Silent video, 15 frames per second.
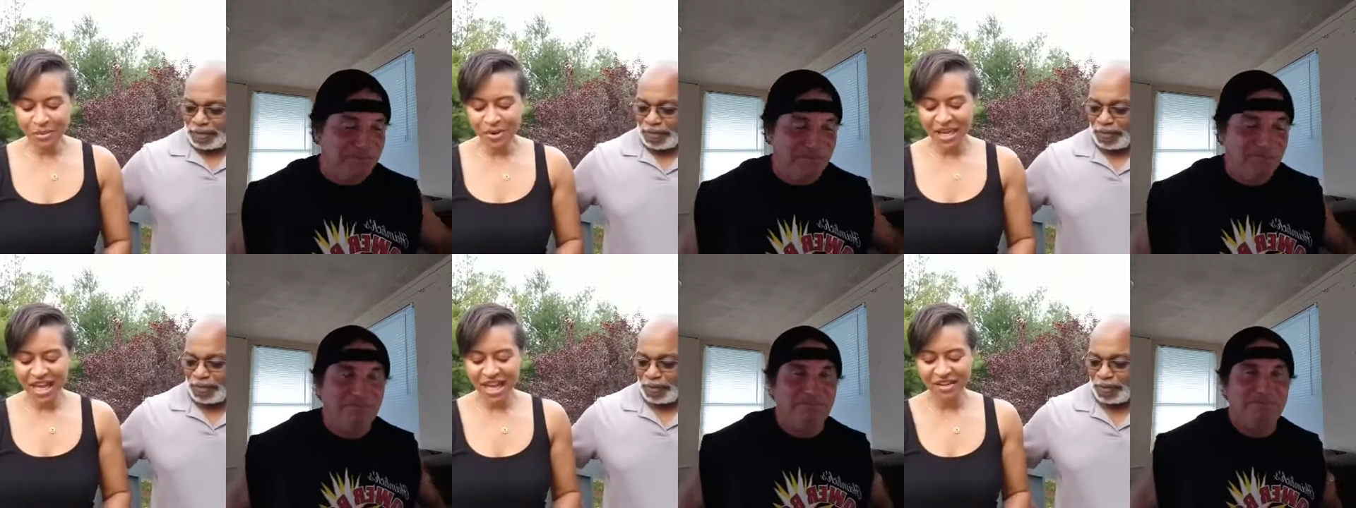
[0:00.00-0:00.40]

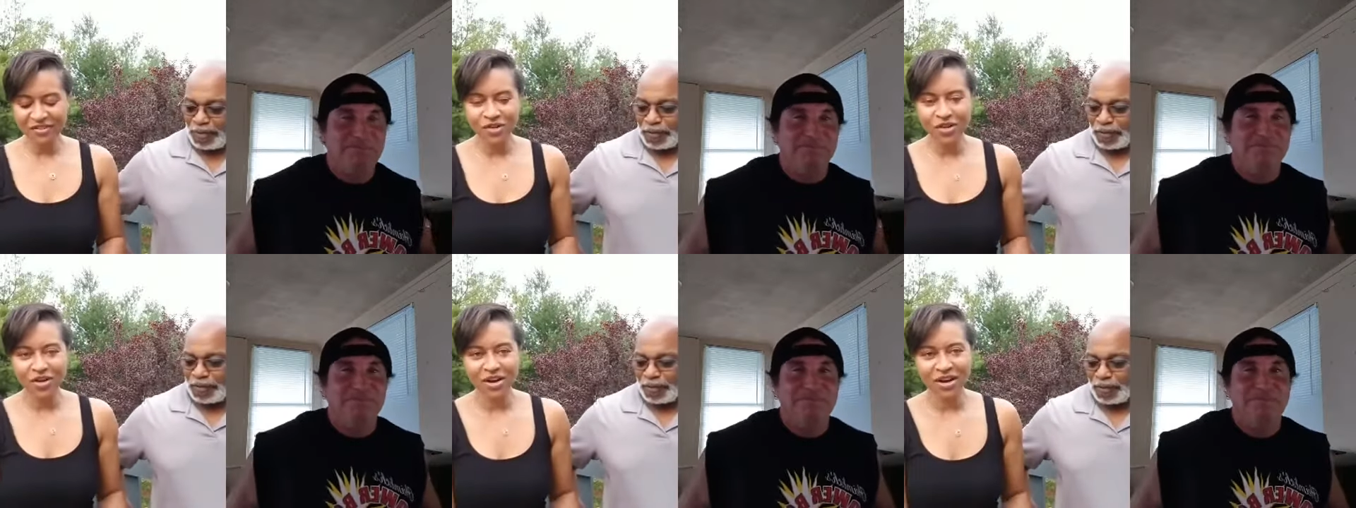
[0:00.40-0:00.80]
Speaker 1: we
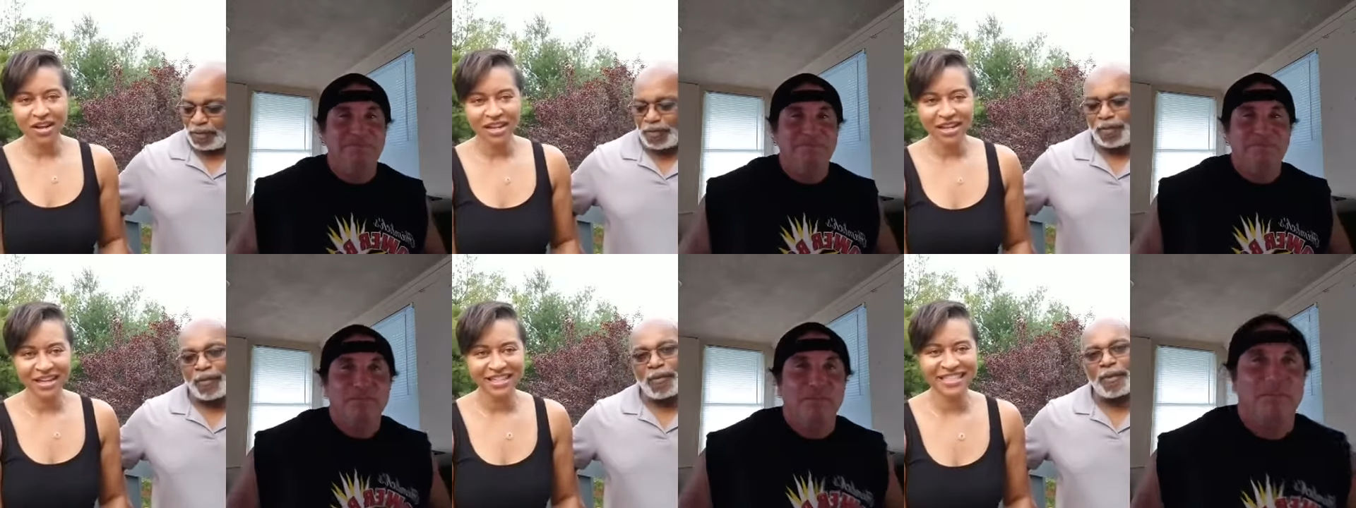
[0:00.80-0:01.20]
have
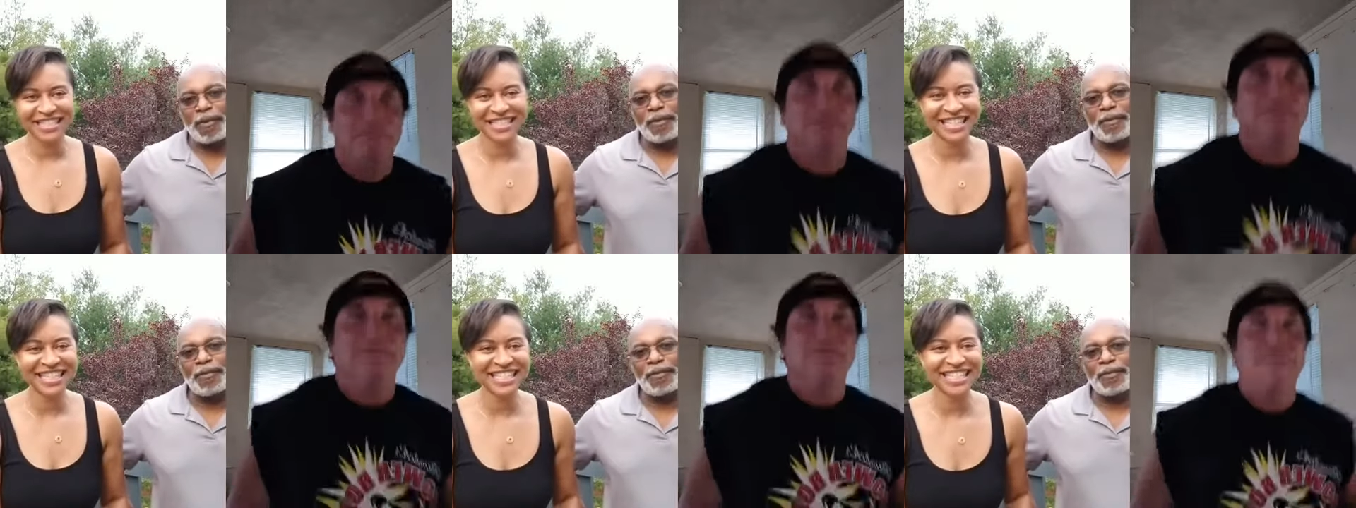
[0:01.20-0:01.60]
on
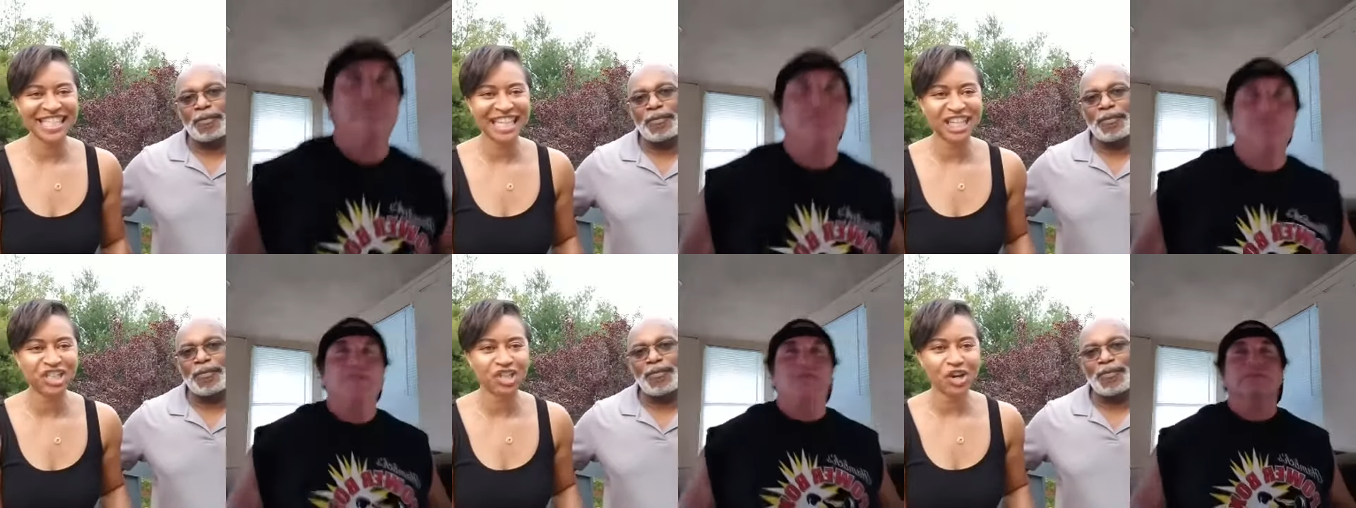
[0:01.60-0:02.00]

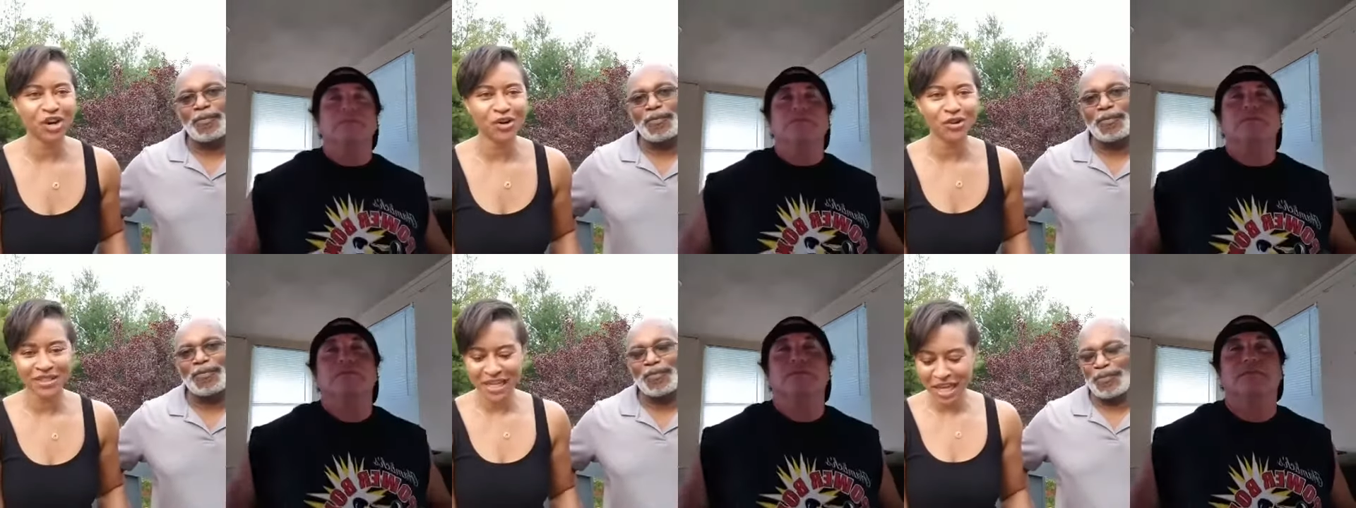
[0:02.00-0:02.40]
Sensei
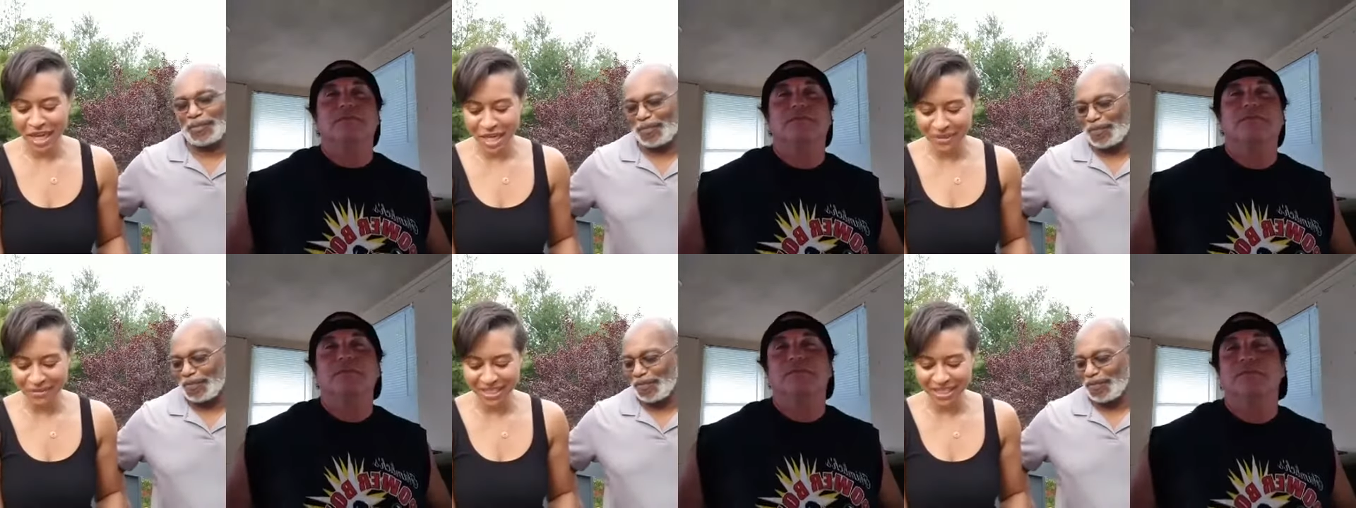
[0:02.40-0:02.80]
Charles
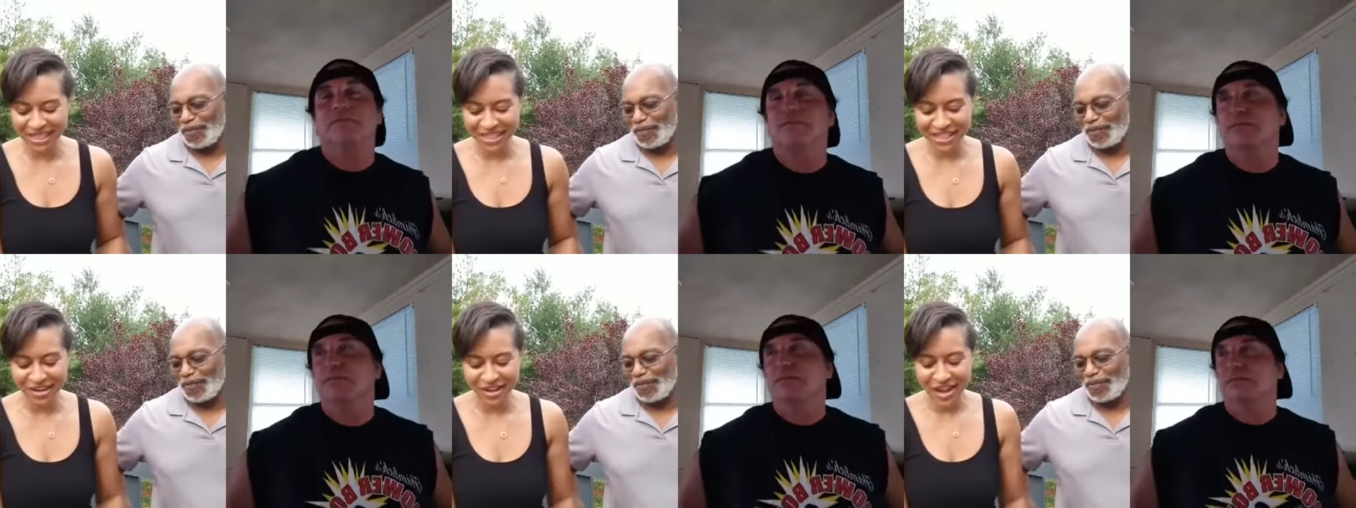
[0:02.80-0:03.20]

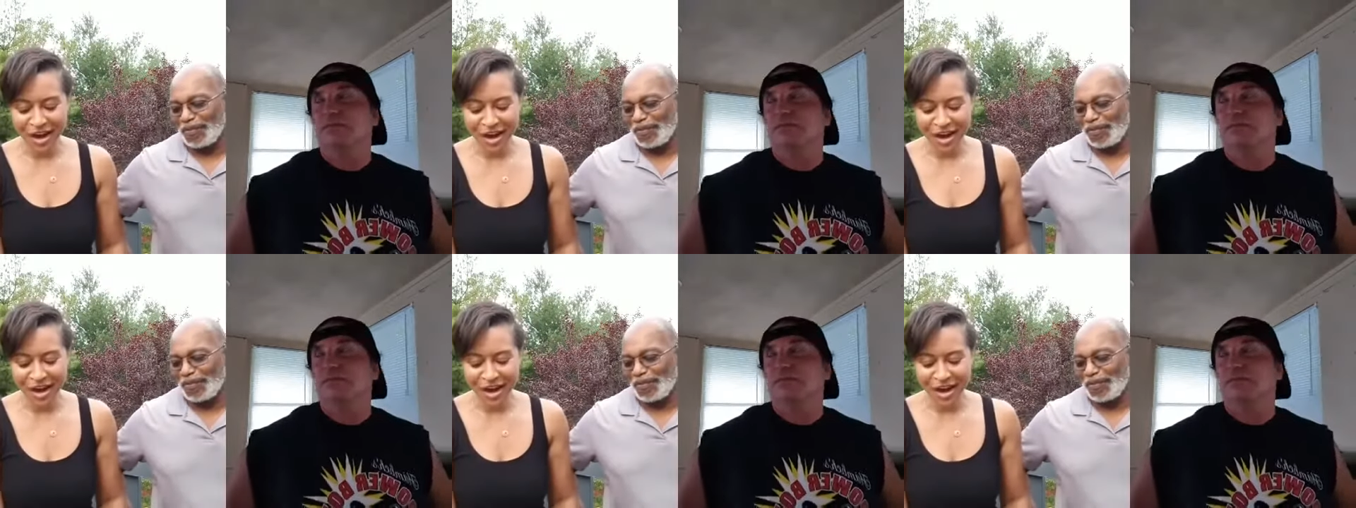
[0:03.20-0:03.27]
Heimlich,